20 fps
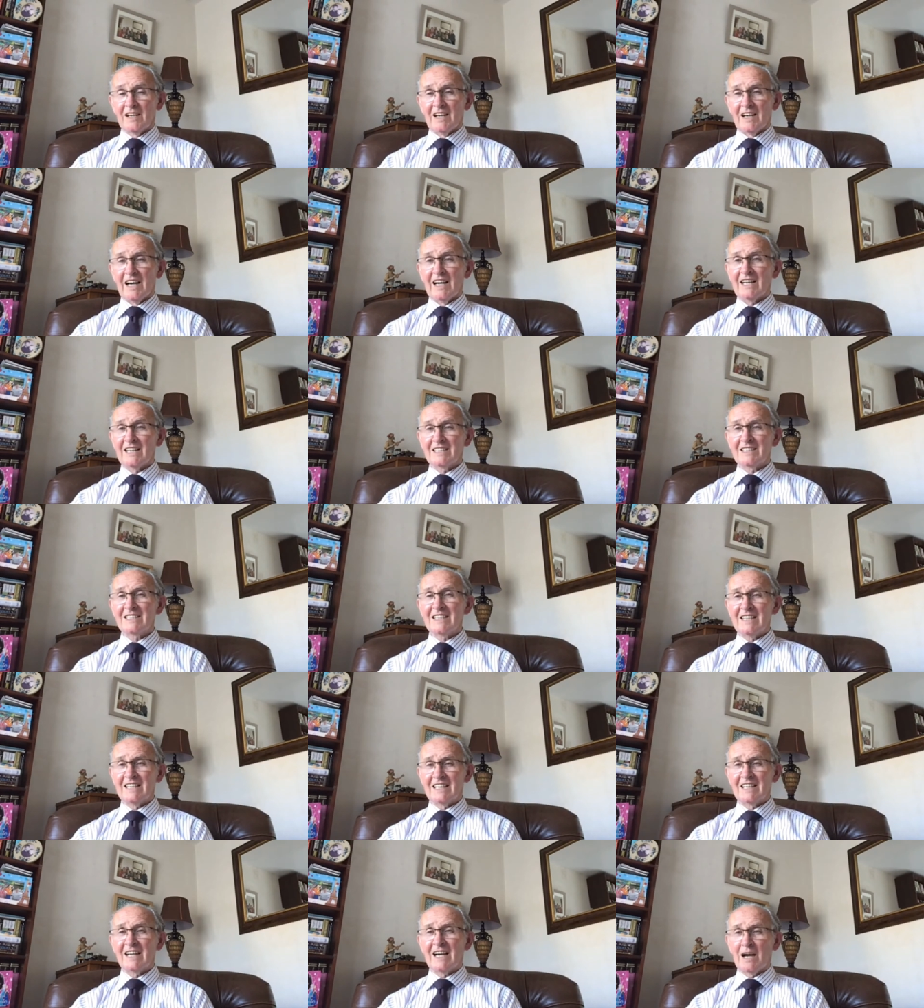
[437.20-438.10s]
I can see
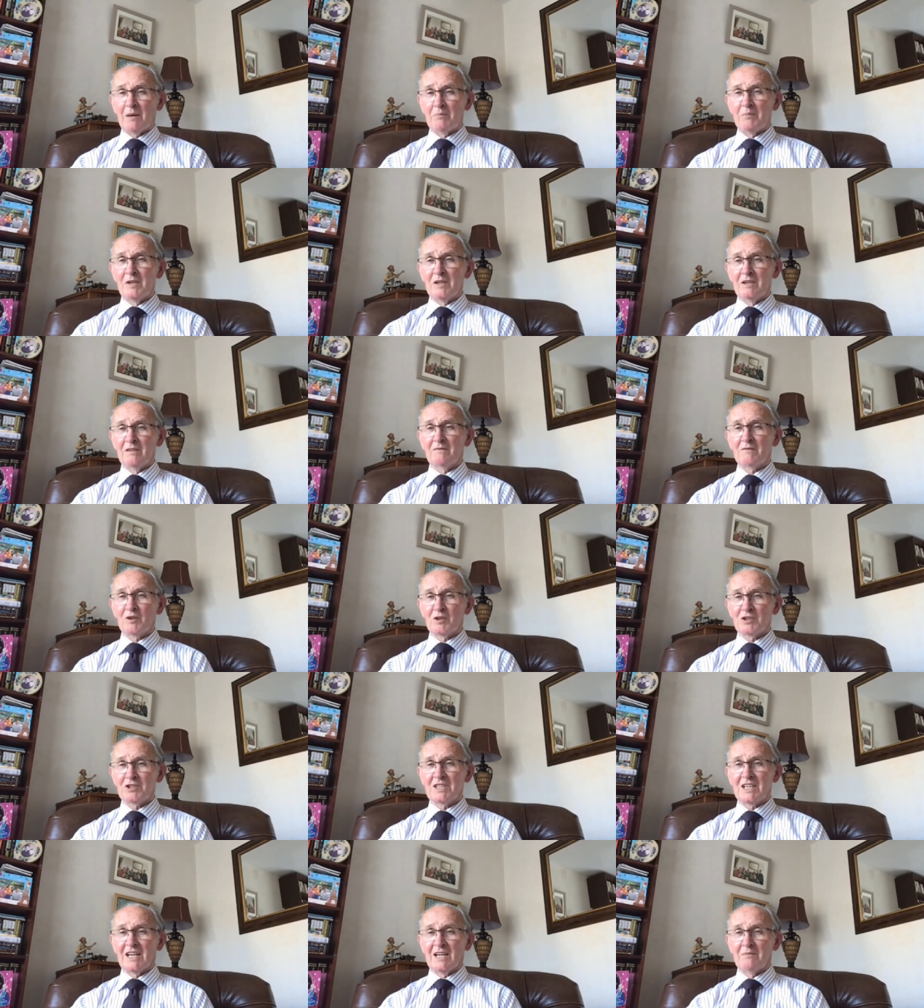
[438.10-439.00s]
that happening the
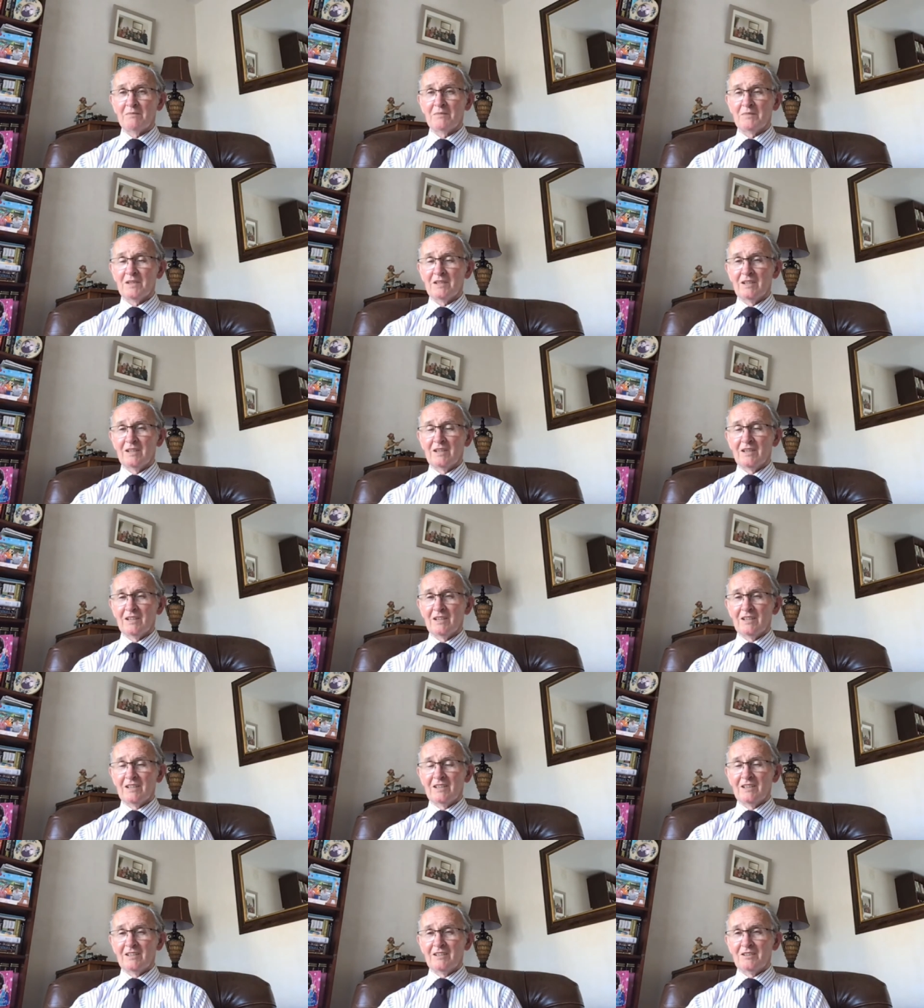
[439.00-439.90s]
first time,
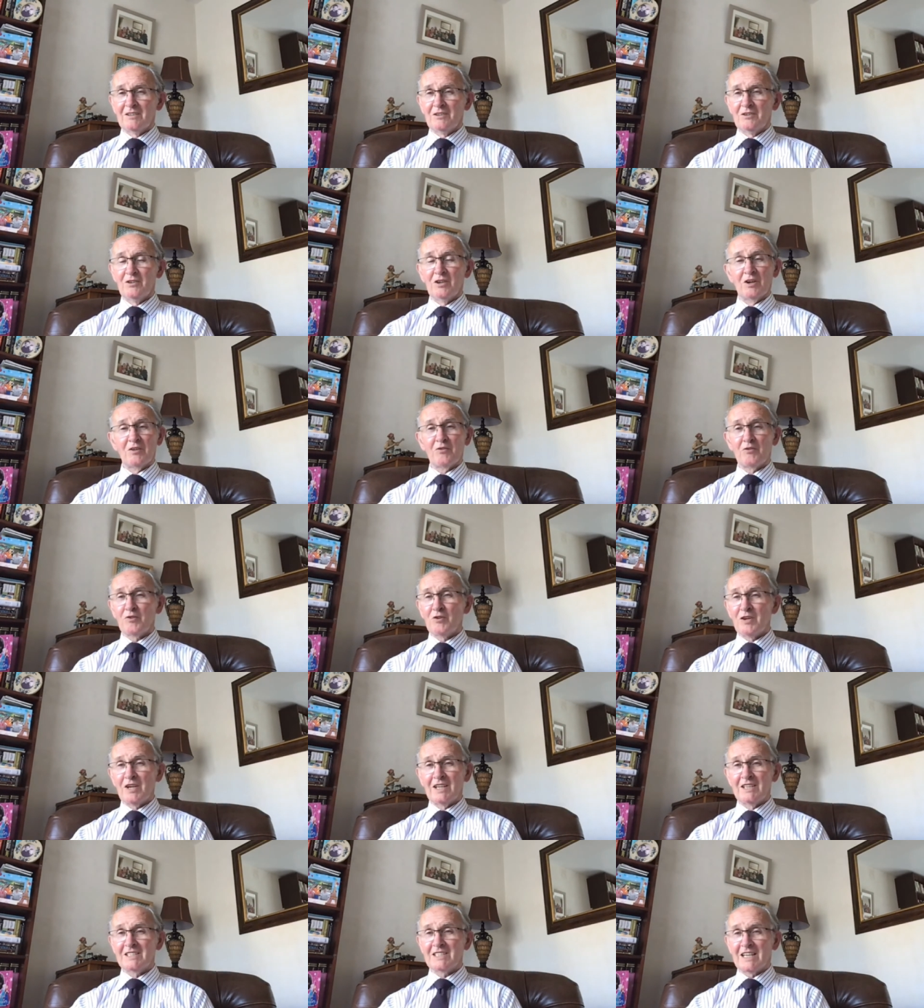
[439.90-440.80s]
not
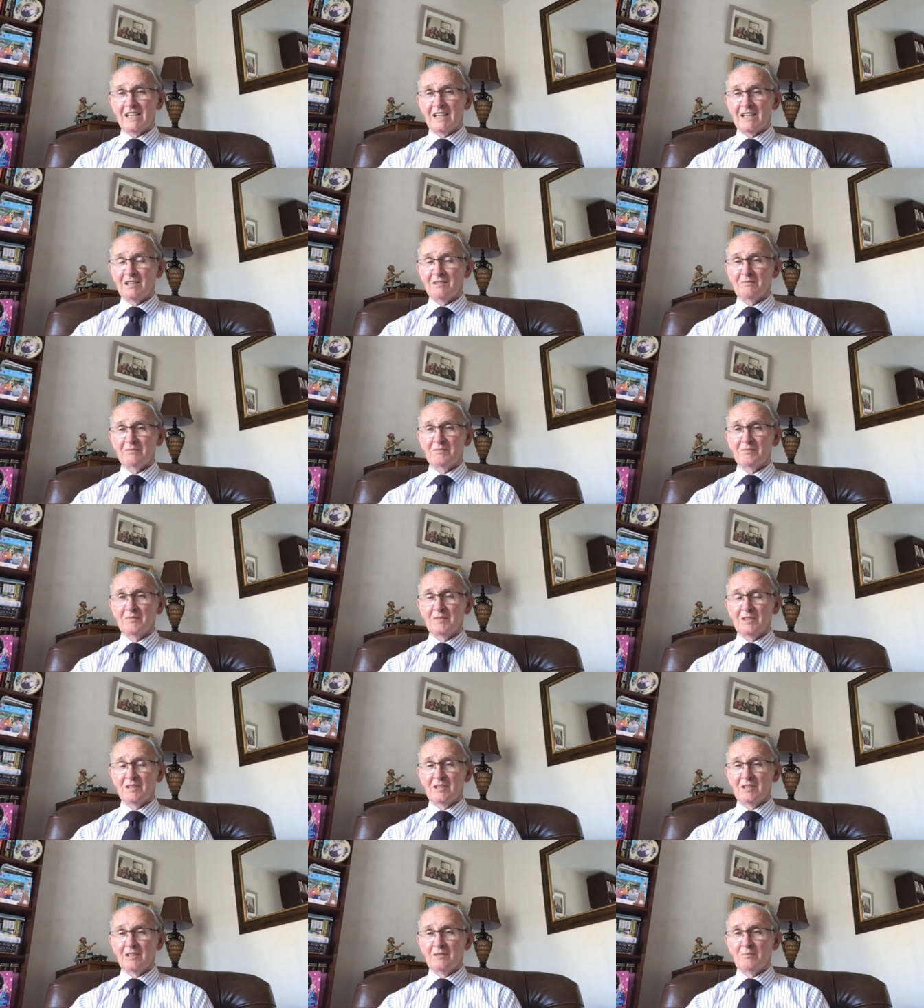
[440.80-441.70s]
through Isaiah,
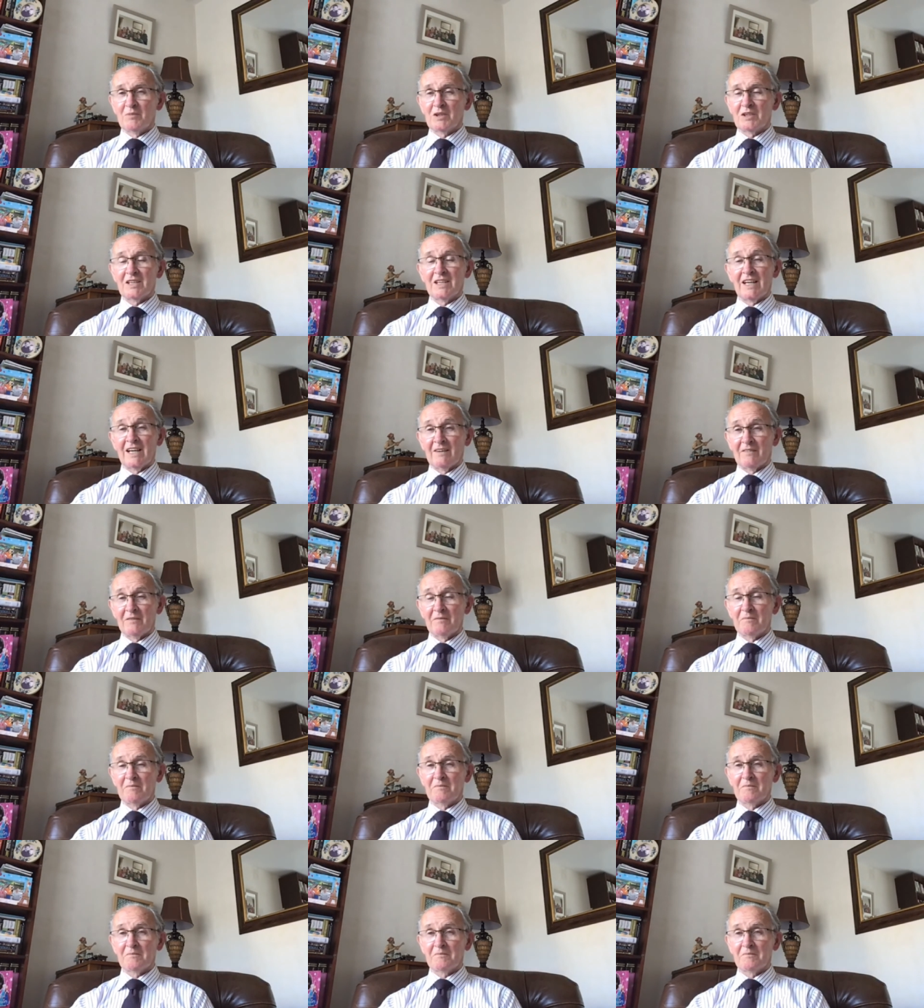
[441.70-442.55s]
but in heaven.